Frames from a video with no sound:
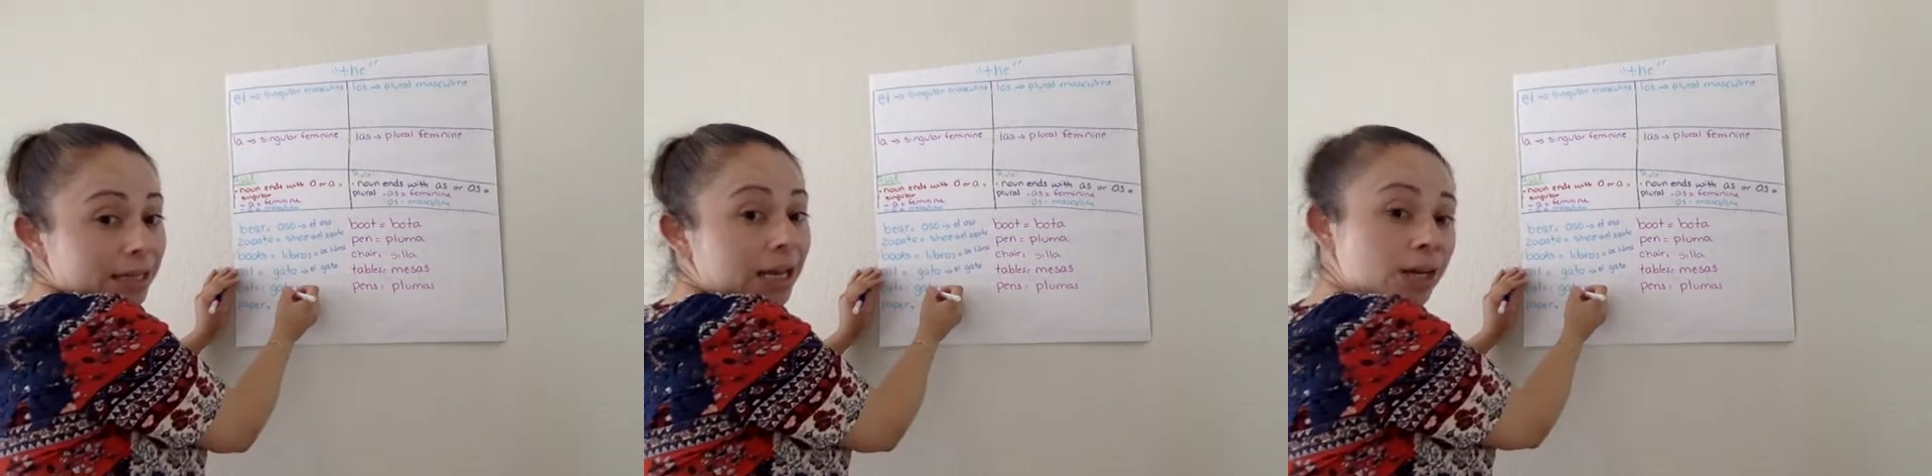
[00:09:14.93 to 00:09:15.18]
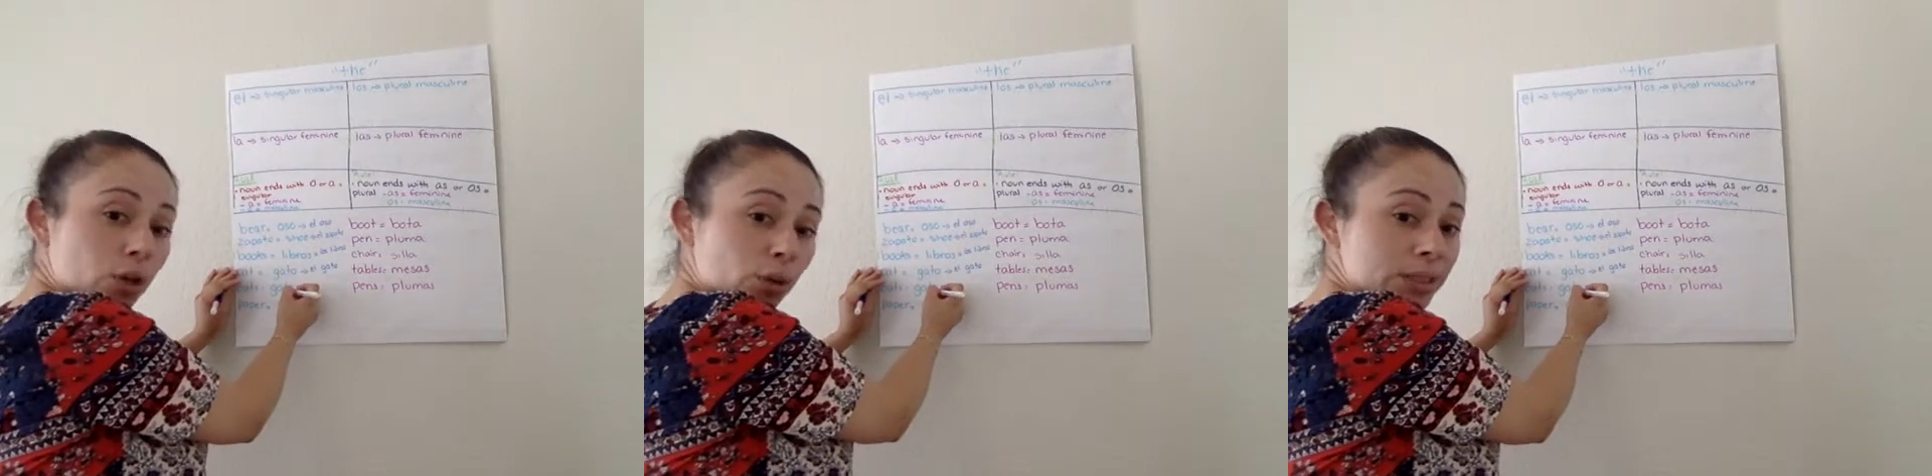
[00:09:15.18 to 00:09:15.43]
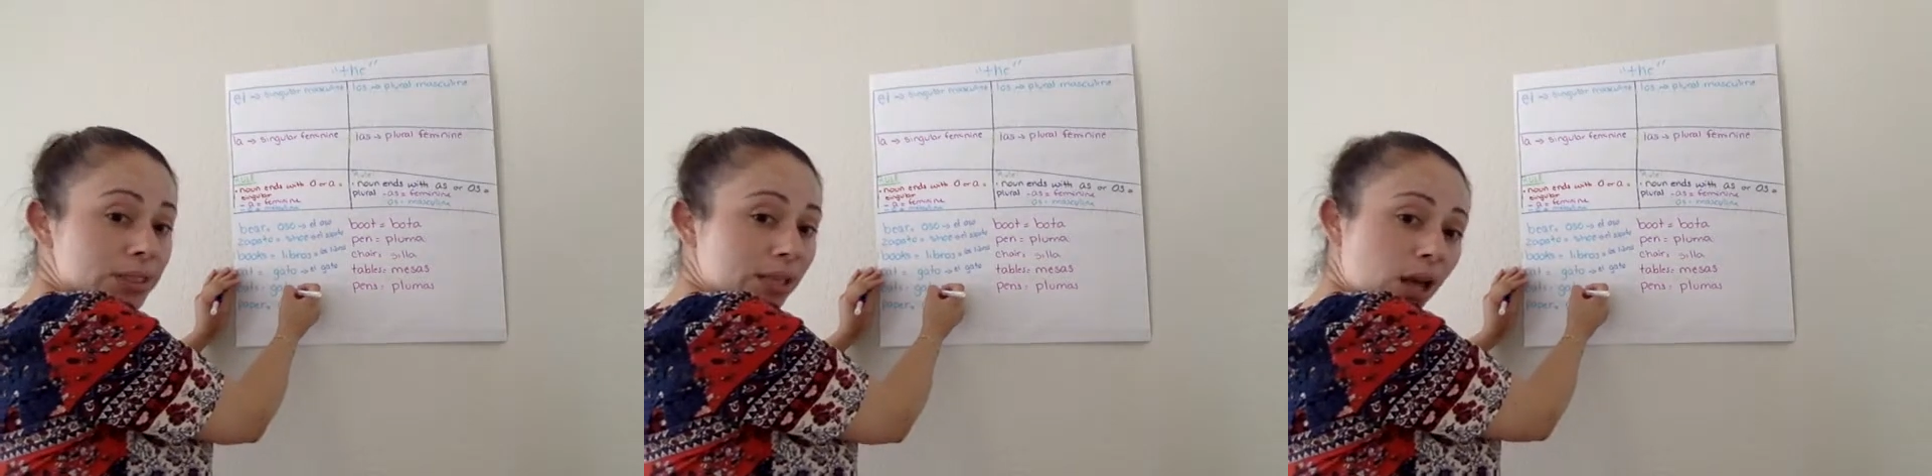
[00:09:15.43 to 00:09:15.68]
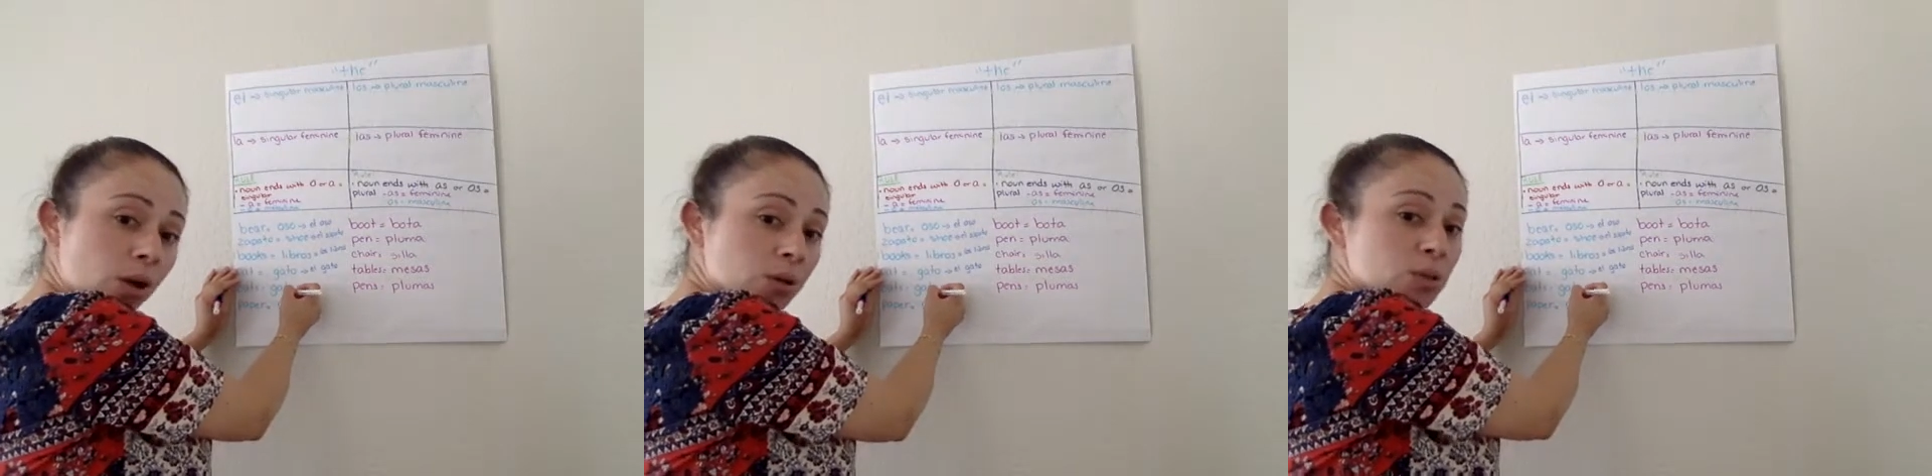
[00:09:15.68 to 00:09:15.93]
and I know it's an
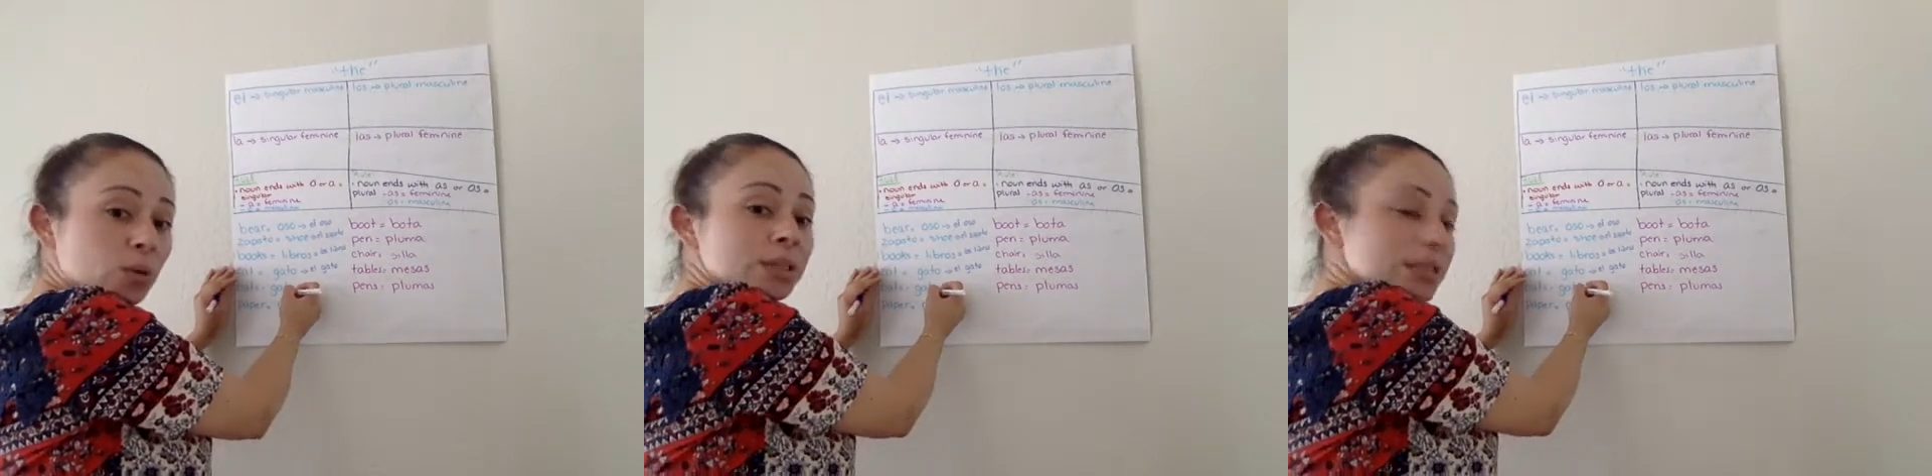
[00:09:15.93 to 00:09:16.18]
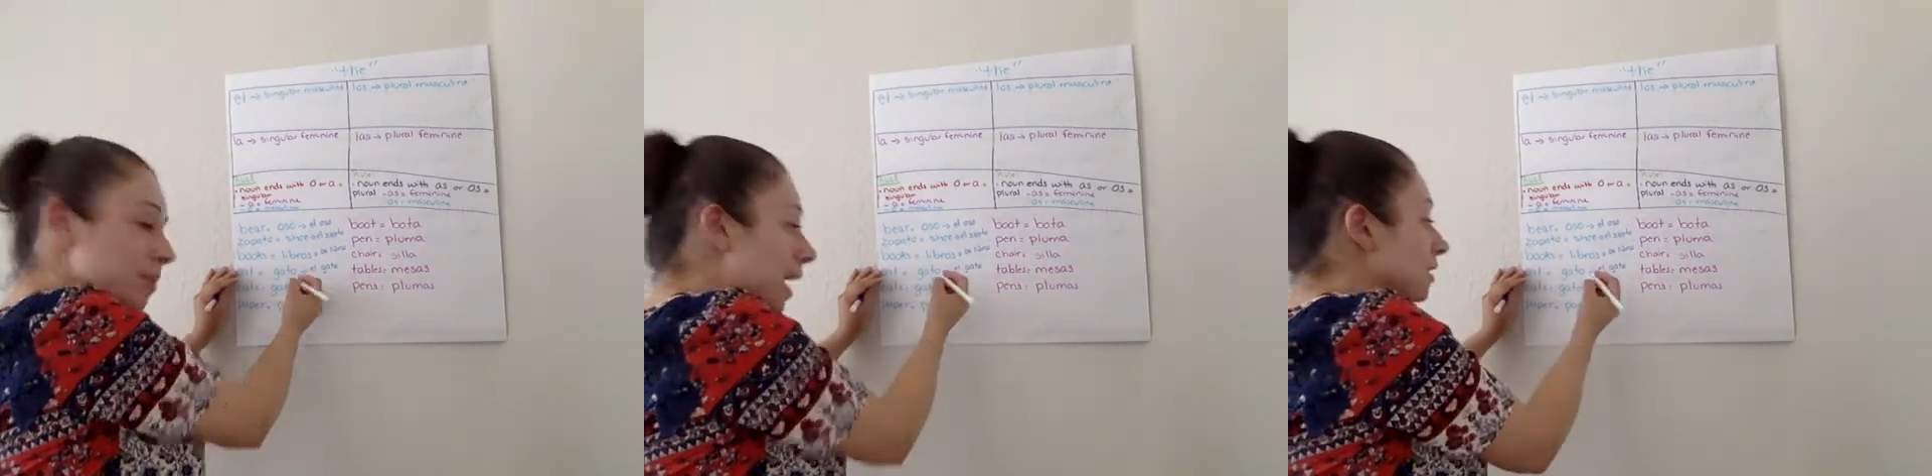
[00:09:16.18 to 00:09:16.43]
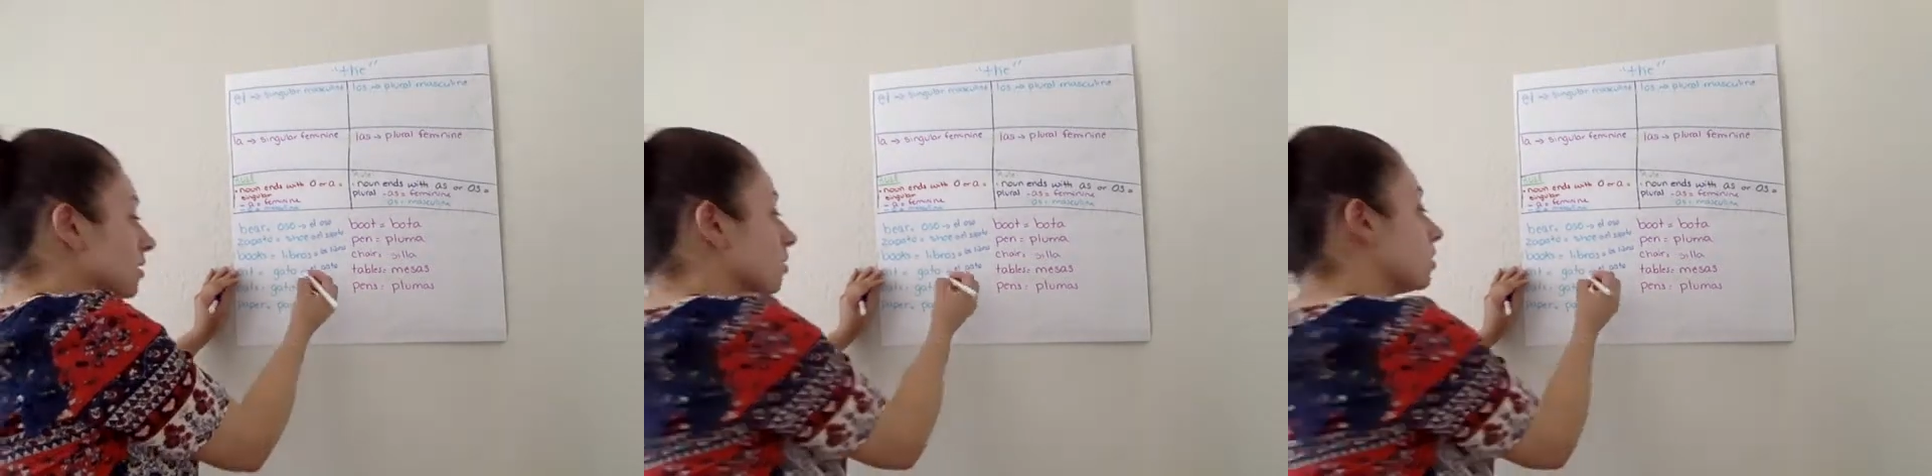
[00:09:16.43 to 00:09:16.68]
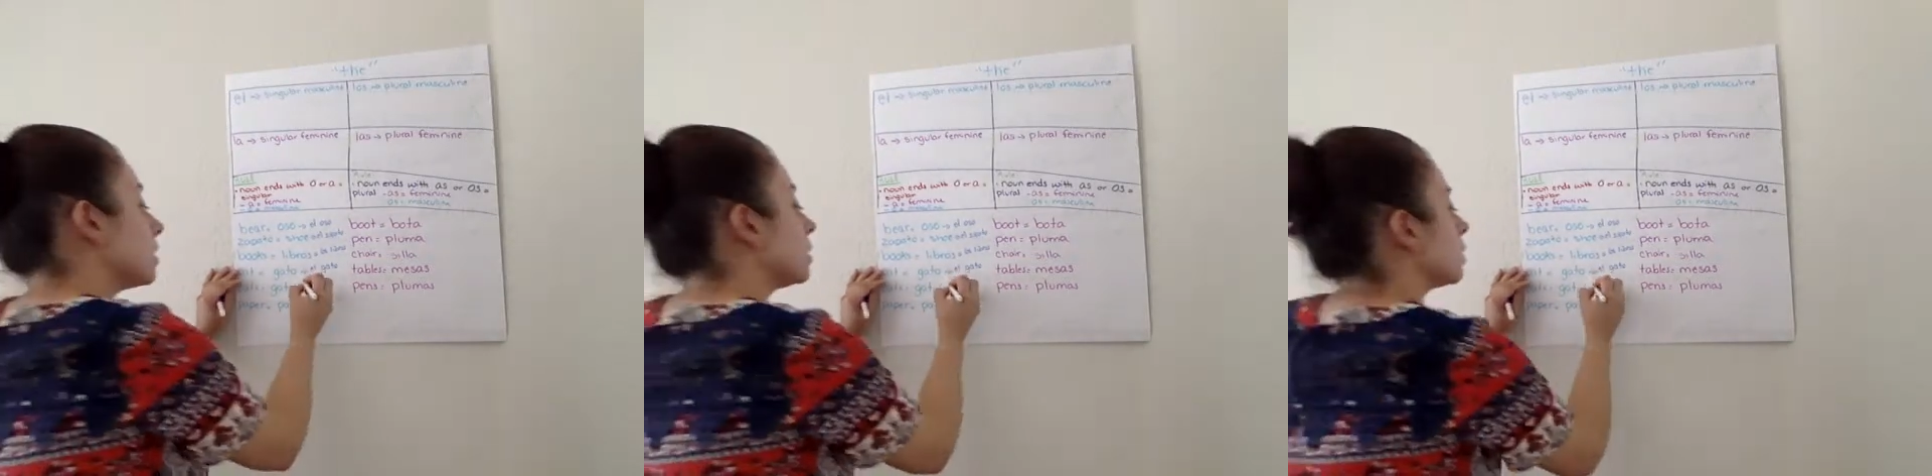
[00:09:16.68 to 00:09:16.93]
O, so it's masculine.